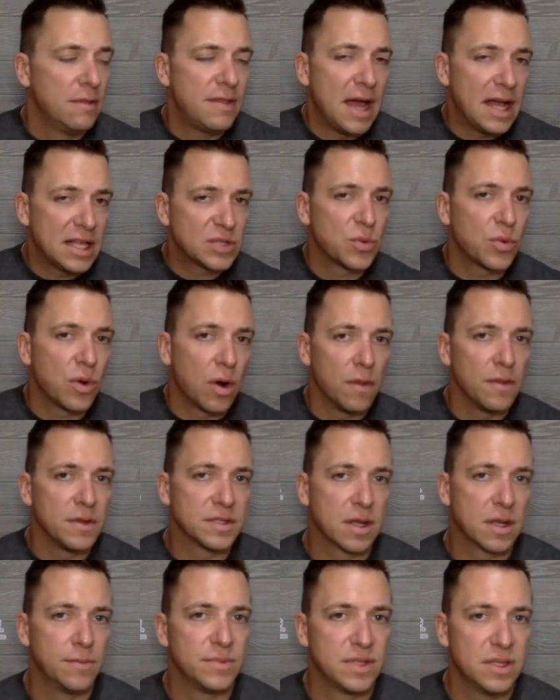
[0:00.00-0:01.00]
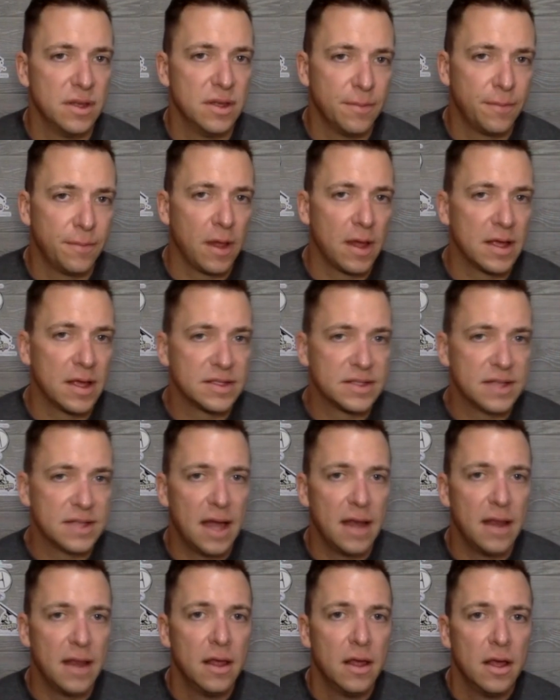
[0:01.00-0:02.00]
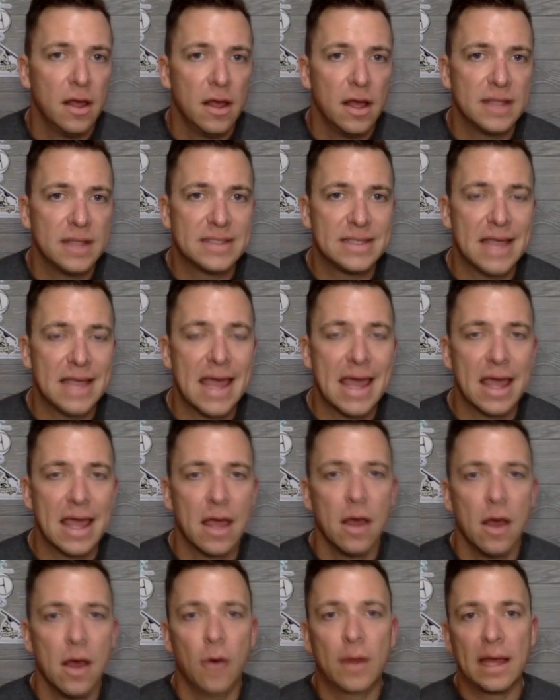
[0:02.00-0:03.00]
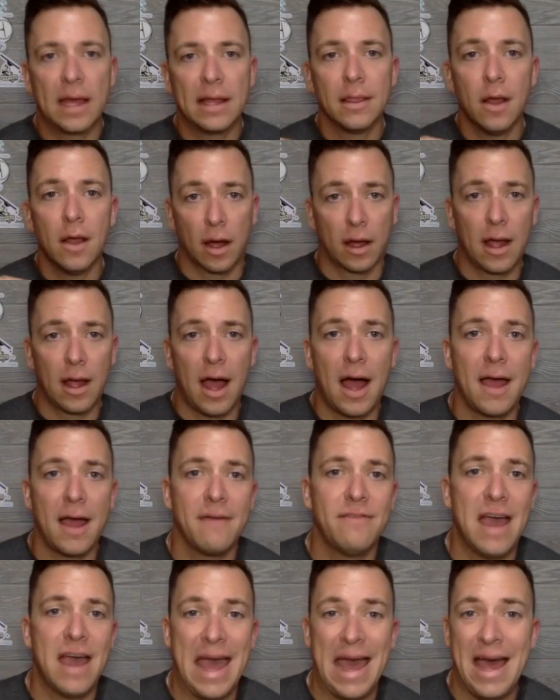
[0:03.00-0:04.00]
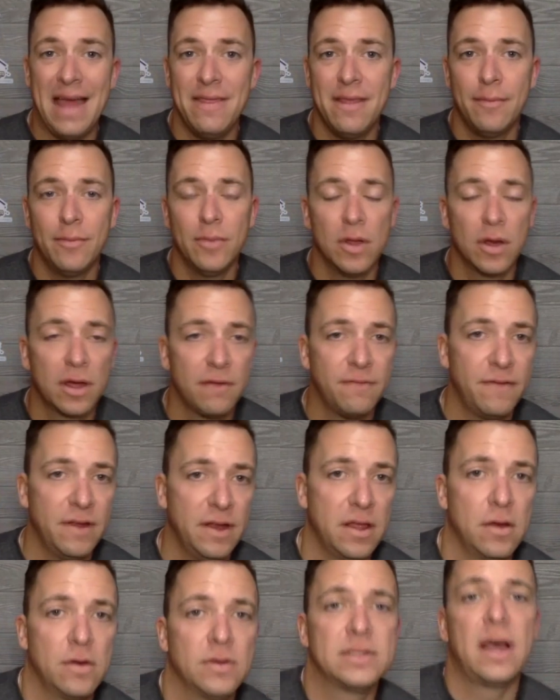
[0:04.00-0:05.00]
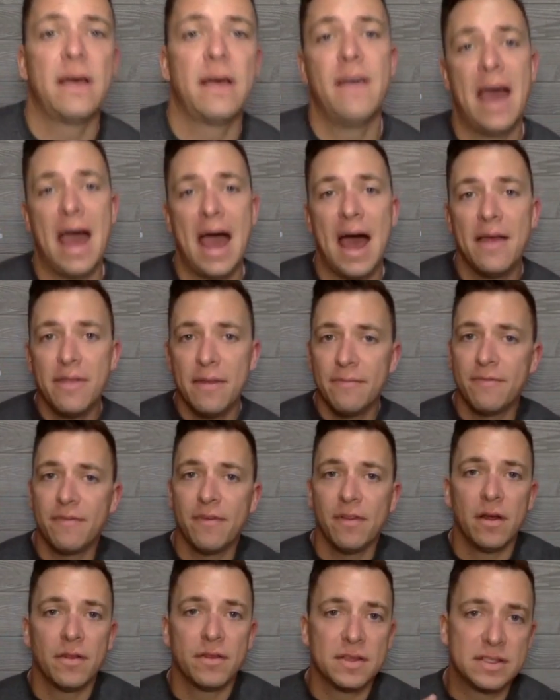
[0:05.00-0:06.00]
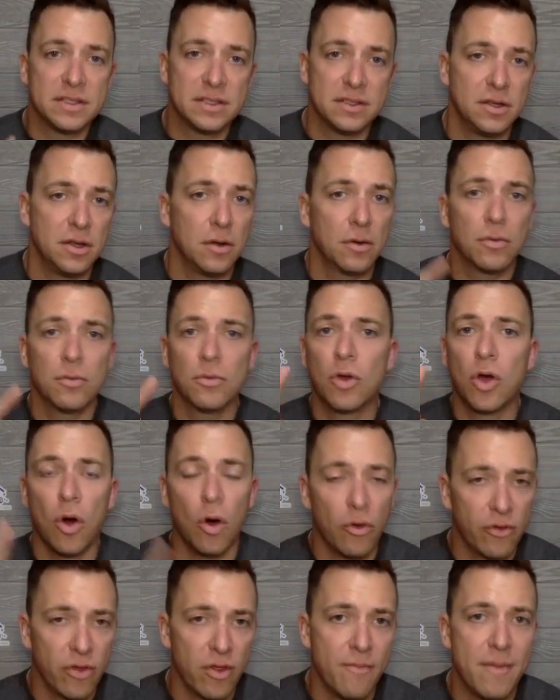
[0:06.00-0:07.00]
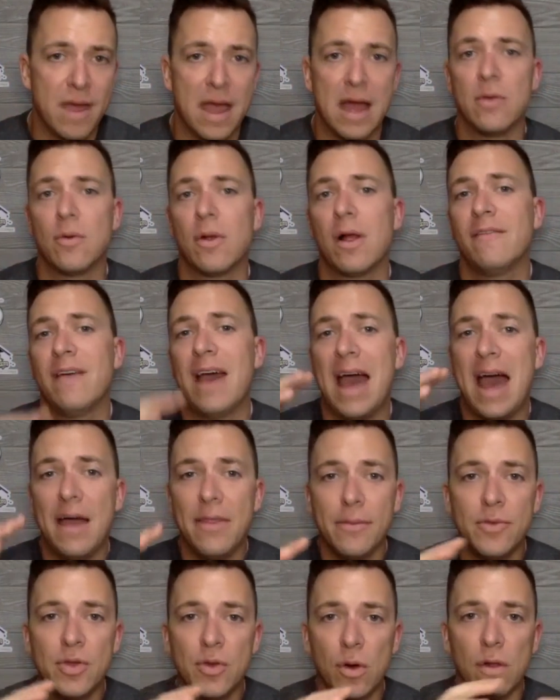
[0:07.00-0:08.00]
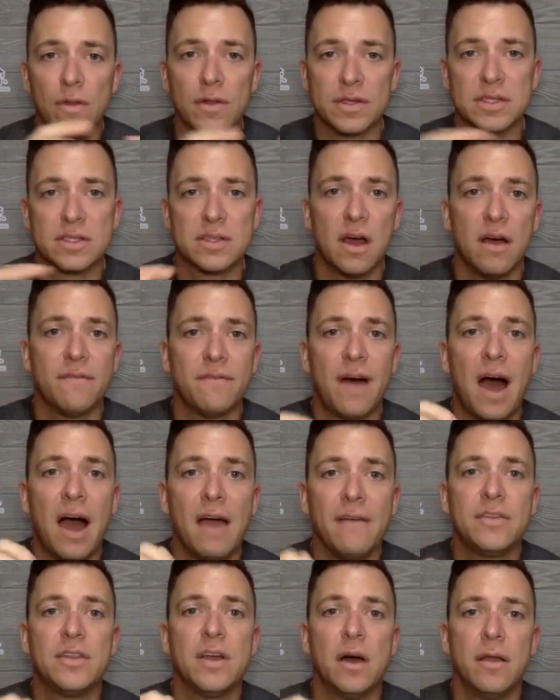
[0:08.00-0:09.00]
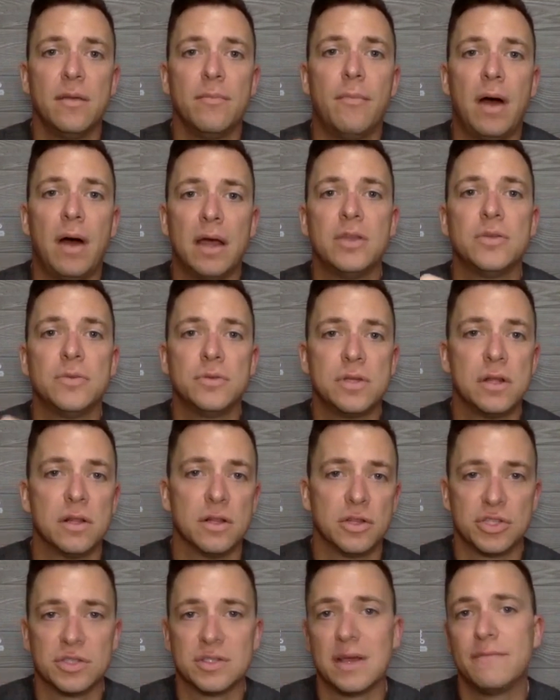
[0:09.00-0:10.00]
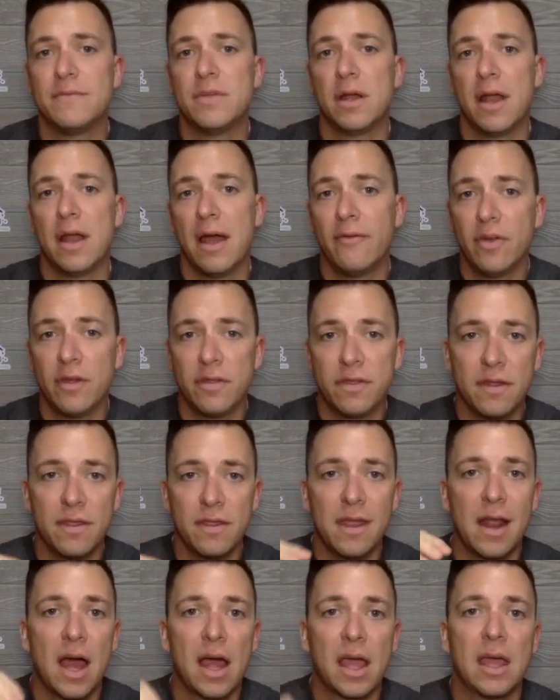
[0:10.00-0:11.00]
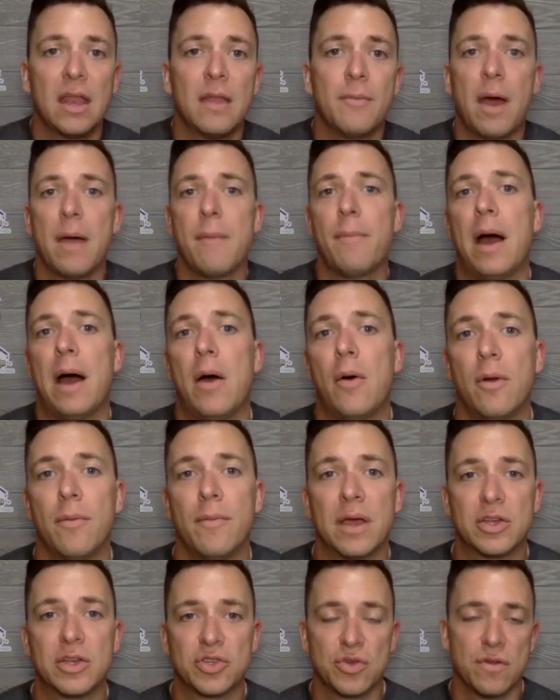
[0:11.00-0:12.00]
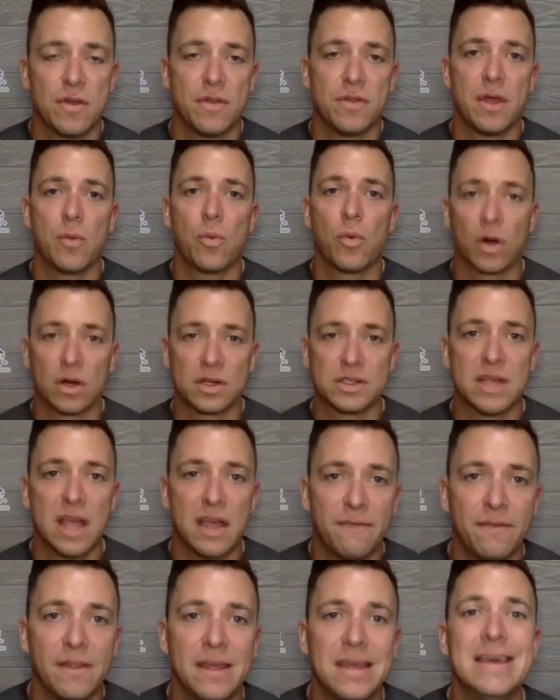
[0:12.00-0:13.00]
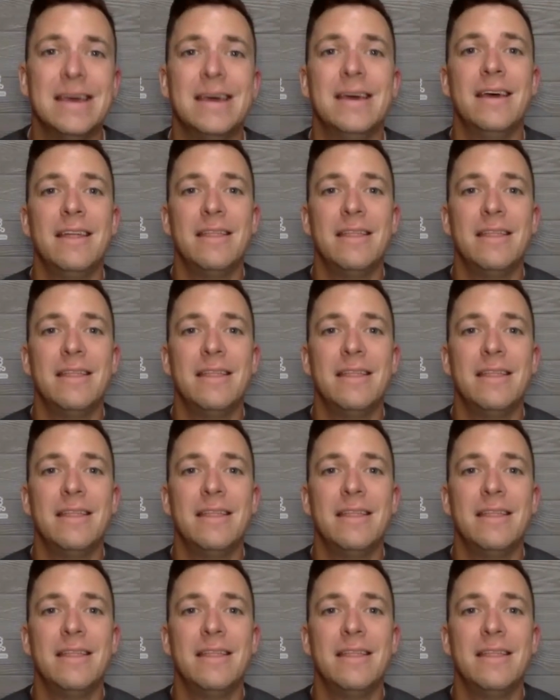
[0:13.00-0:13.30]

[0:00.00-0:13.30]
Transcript: That's where all this comes into play is that it's saying, okay, look, I've had them look at videos. I've had them fill out this, you know, go over the manual. I've had them do all this stuff. I've done my due diligence. I've done everything that I can in my power to make sure that they work safely.